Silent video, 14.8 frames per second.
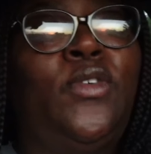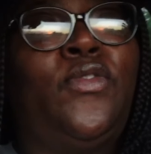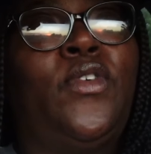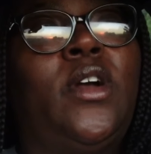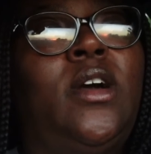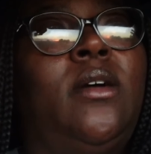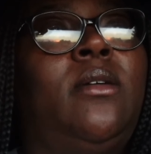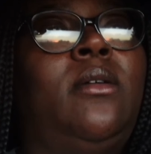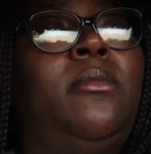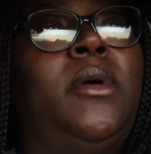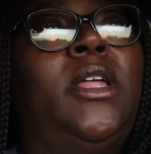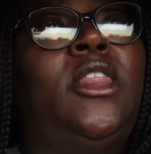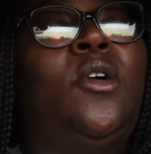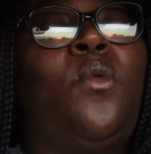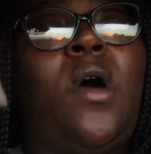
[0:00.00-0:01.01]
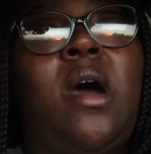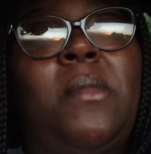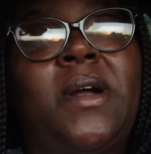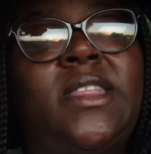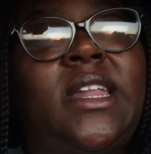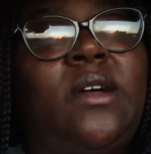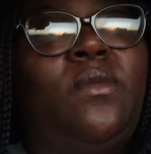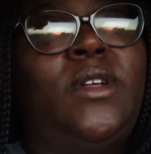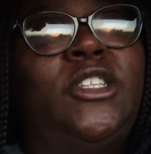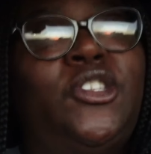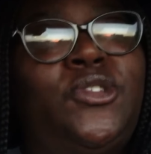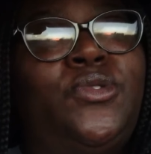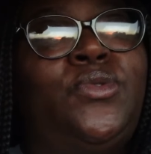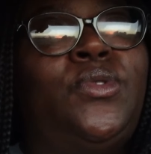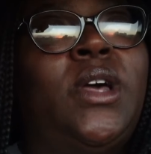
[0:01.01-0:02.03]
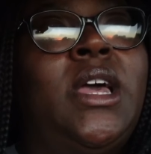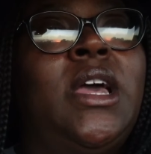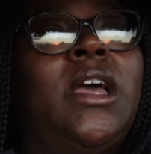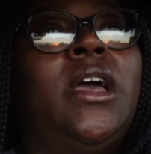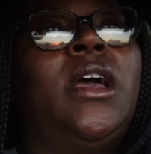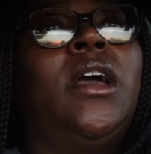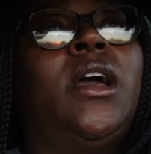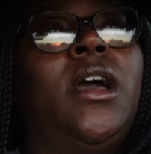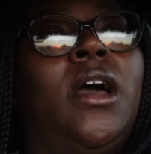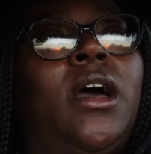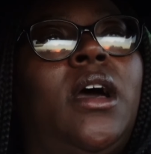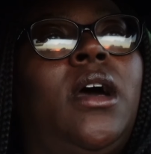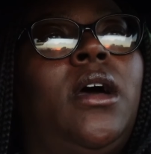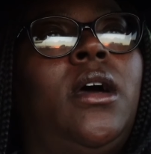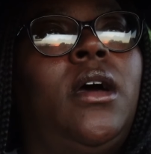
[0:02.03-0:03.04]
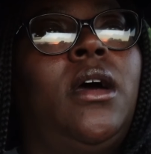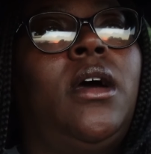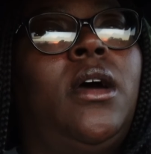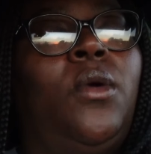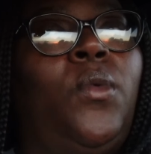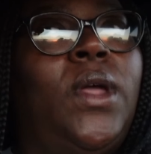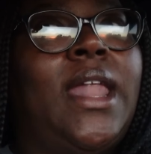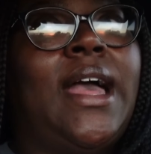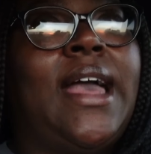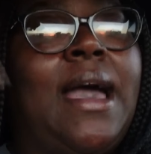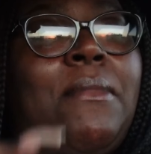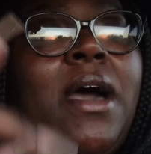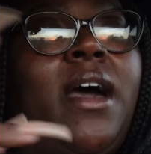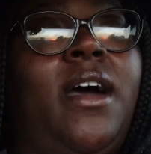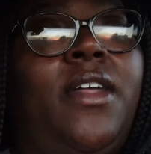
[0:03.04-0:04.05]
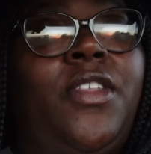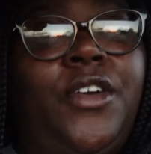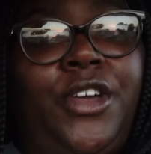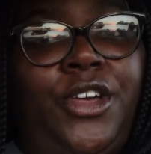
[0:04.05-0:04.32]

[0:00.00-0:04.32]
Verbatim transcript: from the walmart that i went to when i got my other